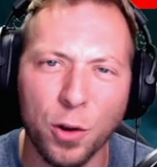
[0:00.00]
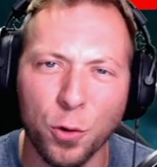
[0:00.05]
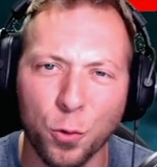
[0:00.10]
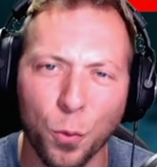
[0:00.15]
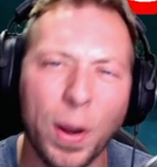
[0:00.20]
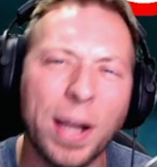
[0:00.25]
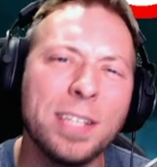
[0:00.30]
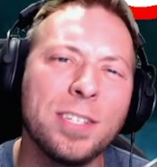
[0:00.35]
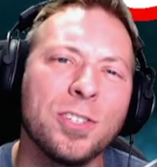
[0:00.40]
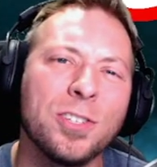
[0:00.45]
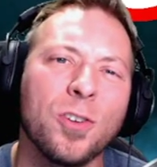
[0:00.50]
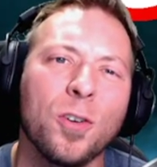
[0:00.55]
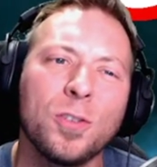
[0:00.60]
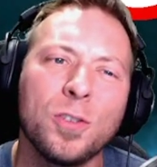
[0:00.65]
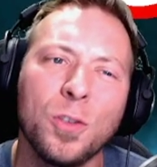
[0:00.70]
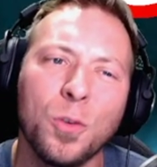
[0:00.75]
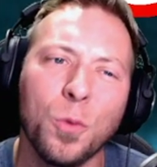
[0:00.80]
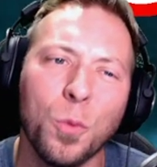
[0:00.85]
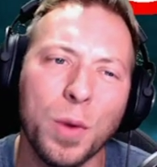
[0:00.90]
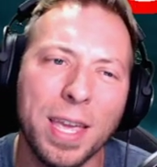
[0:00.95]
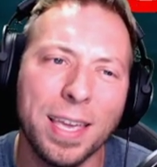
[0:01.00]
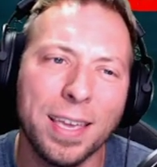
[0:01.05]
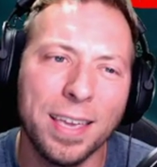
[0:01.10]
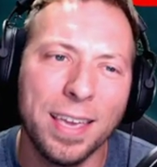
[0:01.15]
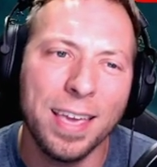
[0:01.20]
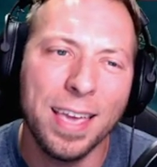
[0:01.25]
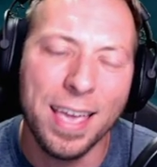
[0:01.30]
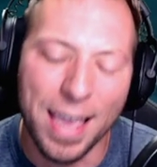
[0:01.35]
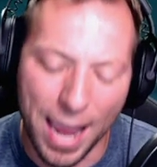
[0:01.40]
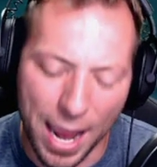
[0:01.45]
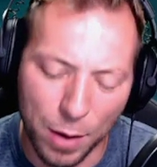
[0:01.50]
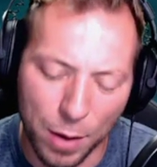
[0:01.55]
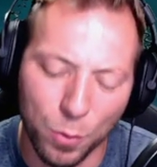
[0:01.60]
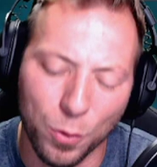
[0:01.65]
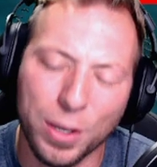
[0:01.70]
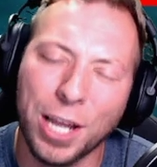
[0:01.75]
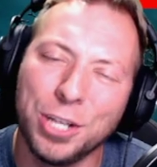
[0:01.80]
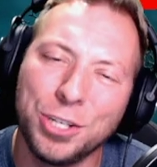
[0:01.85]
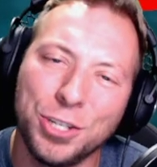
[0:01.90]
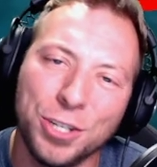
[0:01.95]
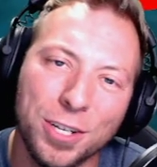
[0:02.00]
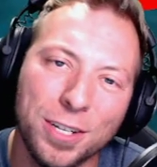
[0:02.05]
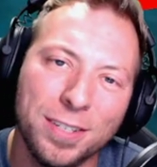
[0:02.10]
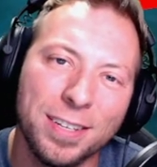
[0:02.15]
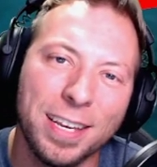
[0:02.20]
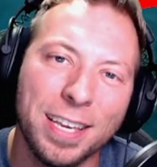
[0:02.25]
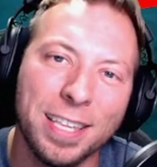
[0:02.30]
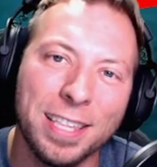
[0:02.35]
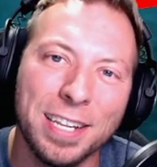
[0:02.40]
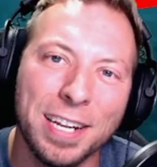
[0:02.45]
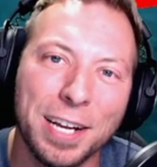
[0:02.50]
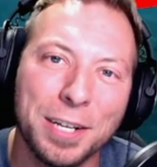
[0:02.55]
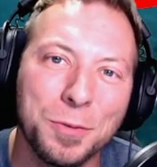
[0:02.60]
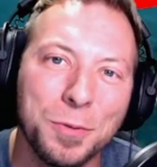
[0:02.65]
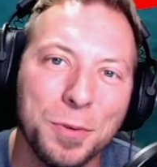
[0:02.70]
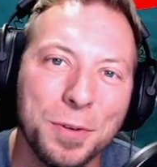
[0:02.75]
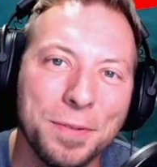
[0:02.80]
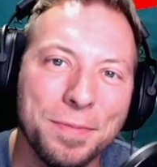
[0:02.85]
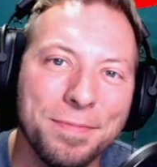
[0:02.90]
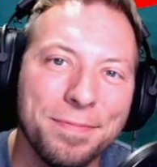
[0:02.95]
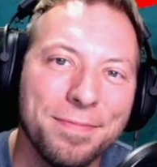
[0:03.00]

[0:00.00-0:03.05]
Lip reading: Great start to the week, and we'll catch you in the next one.